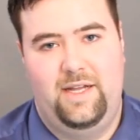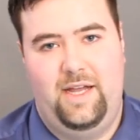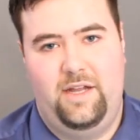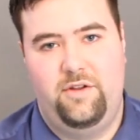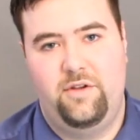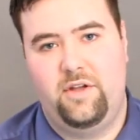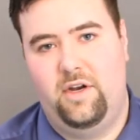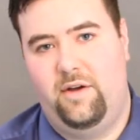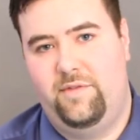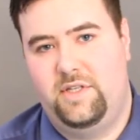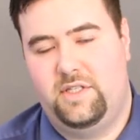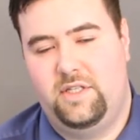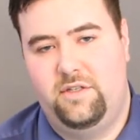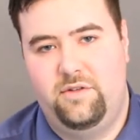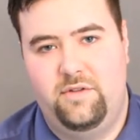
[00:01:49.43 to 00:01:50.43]
And you can
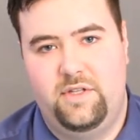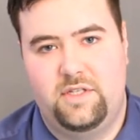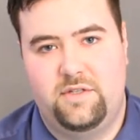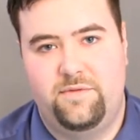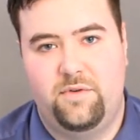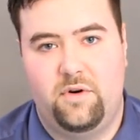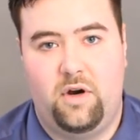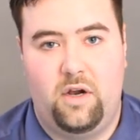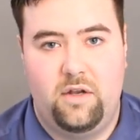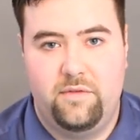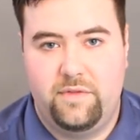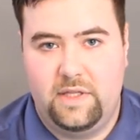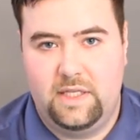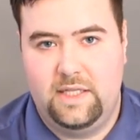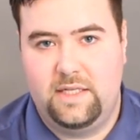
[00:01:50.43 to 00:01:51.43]
obviously do this for all of
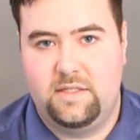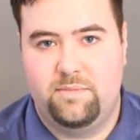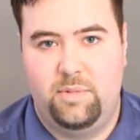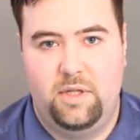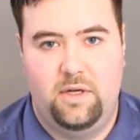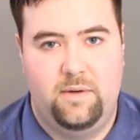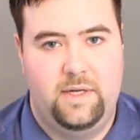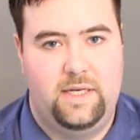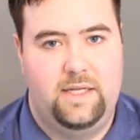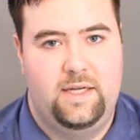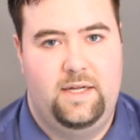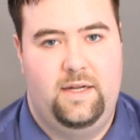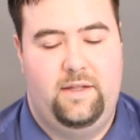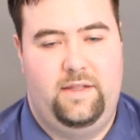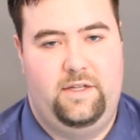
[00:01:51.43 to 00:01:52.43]
the links below it,
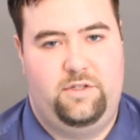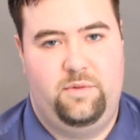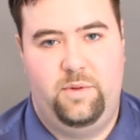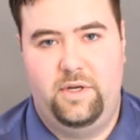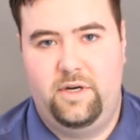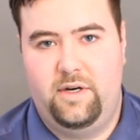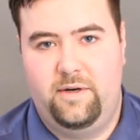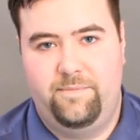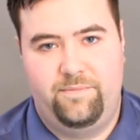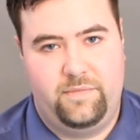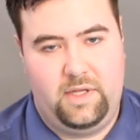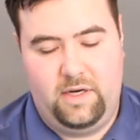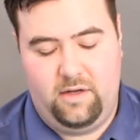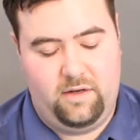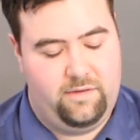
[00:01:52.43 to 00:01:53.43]
the Twitter,
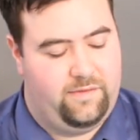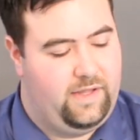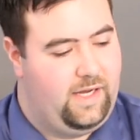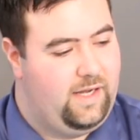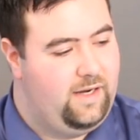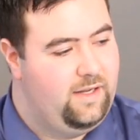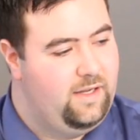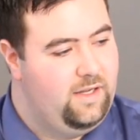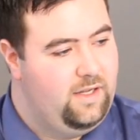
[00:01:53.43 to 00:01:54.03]
and all of that.